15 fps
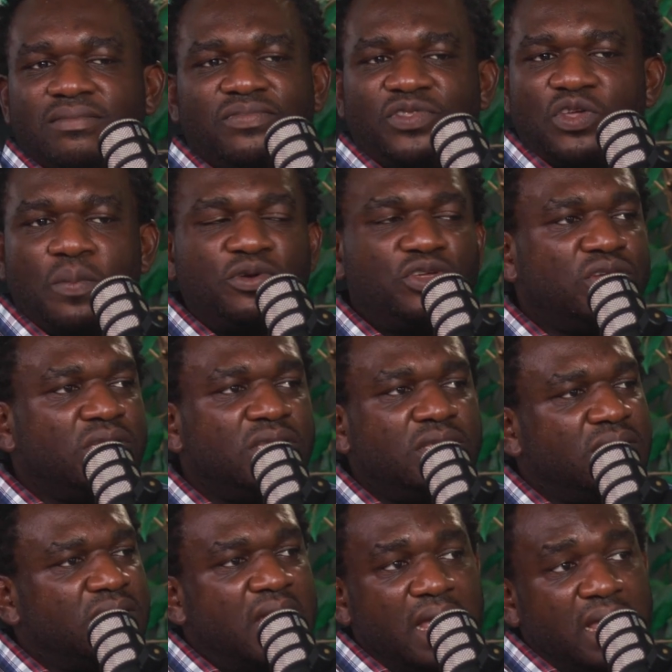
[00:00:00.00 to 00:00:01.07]
the
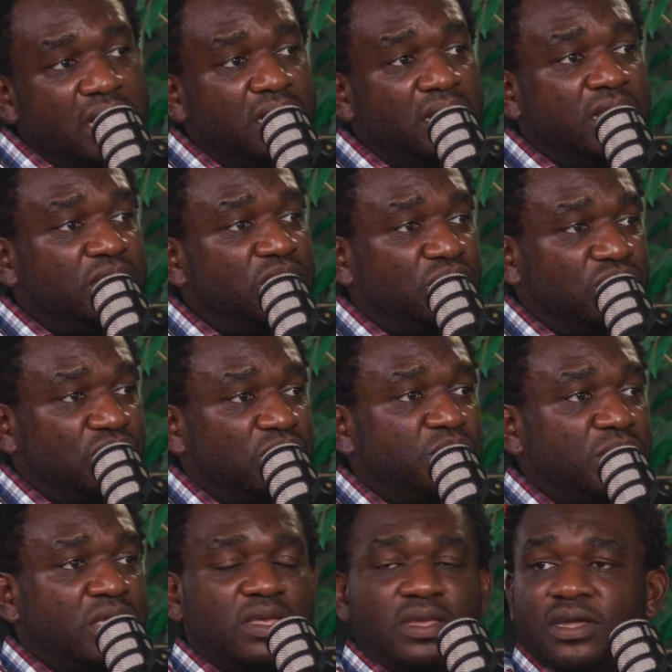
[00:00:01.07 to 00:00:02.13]
opportunities are endless, so to
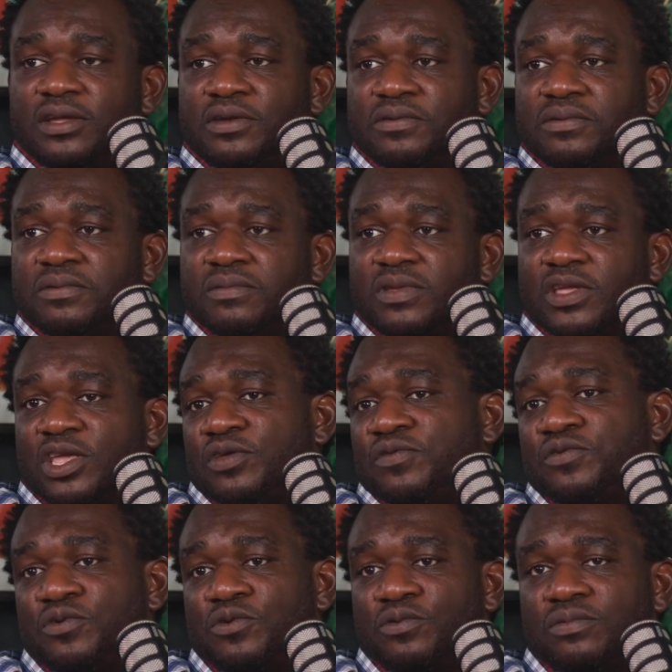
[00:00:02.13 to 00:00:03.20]
speak.
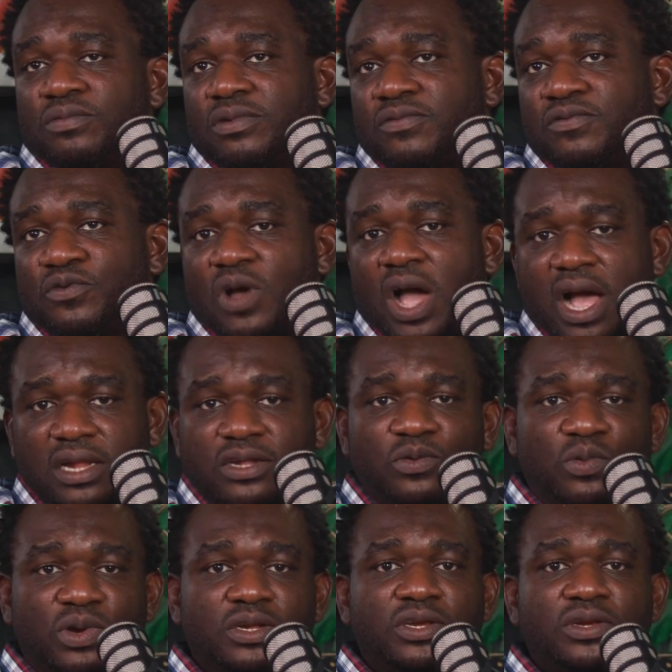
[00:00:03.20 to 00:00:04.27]
If you ask
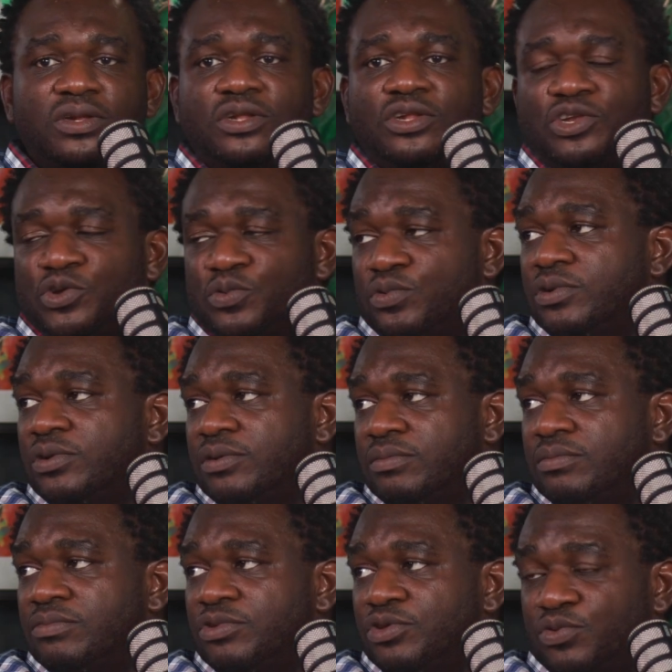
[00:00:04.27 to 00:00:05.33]
questions, you will
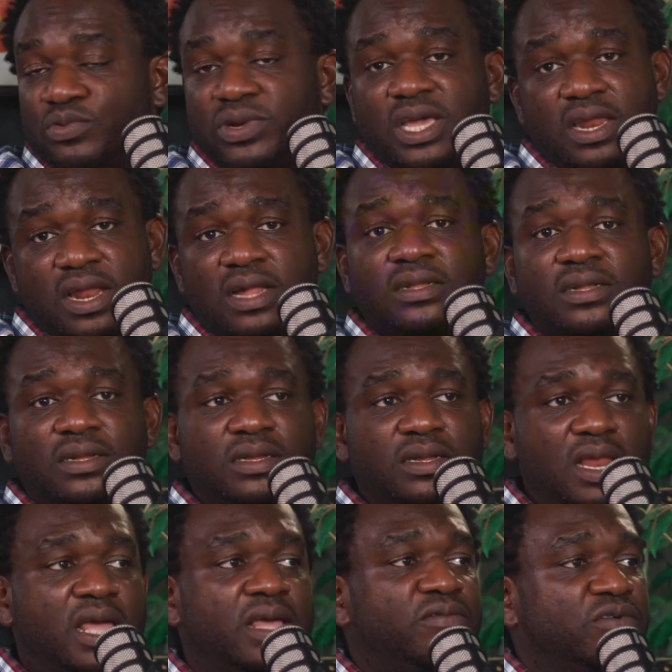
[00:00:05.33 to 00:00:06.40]
get answers.
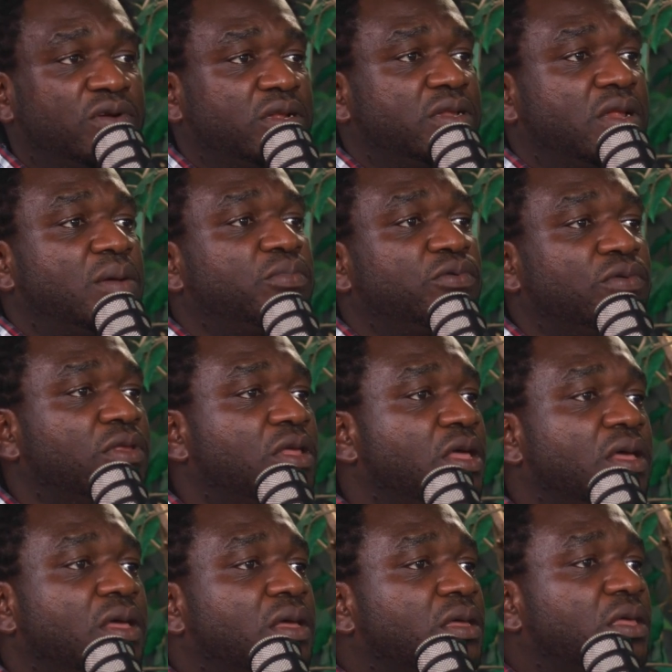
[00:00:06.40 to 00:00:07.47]
Like, for example,
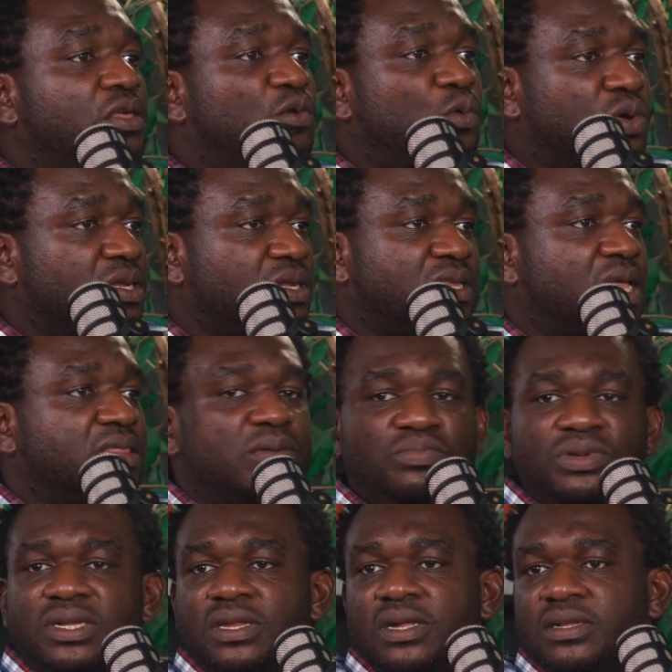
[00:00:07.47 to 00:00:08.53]
you want to start a
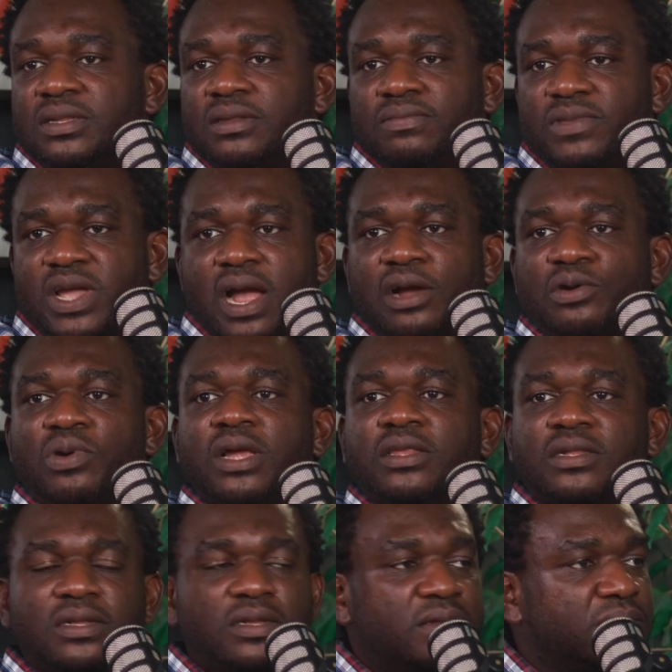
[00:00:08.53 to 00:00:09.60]
business, there are
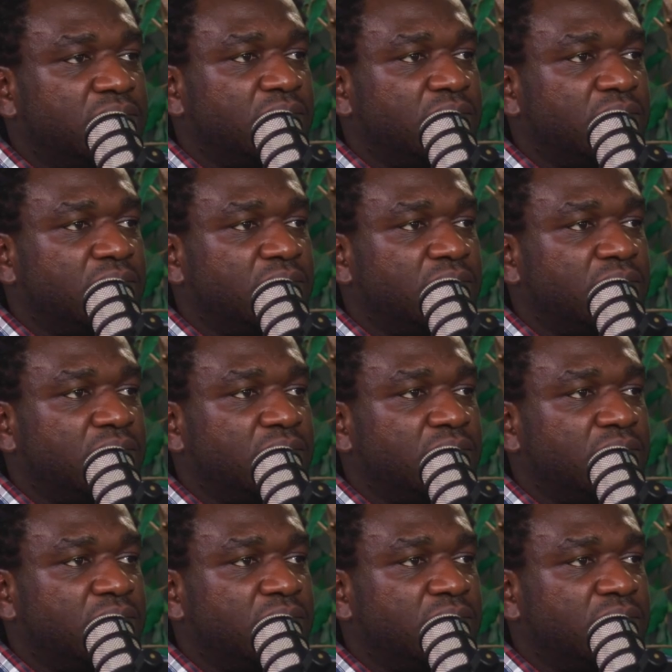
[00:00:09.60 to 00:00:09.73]
grants.